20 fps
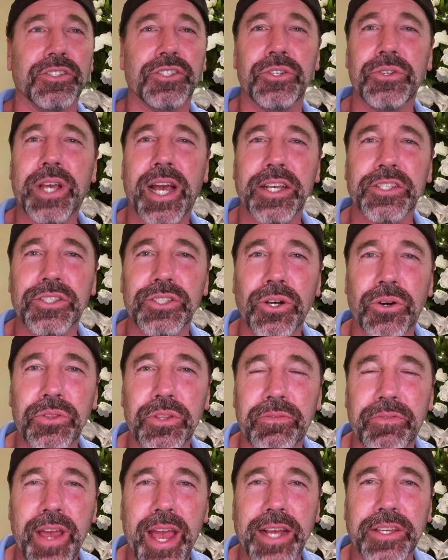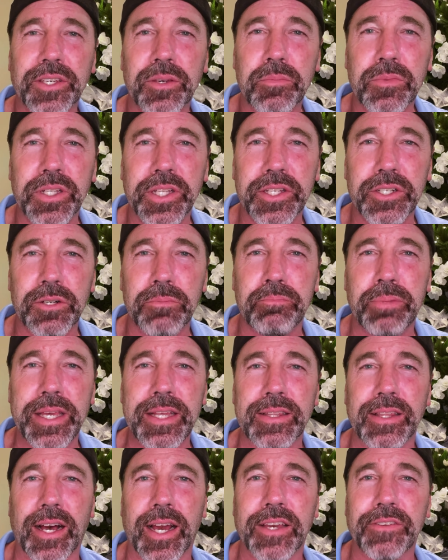you guys know the vacuum cleaner
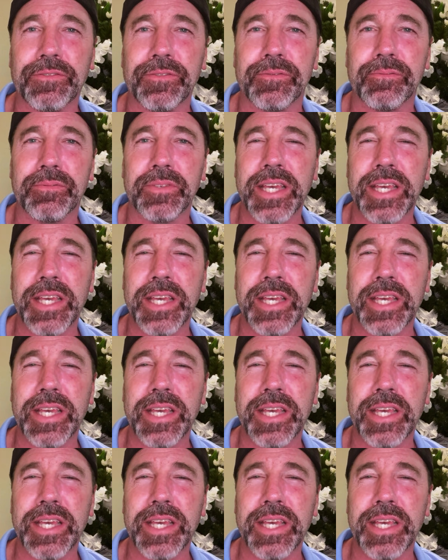Bee Life?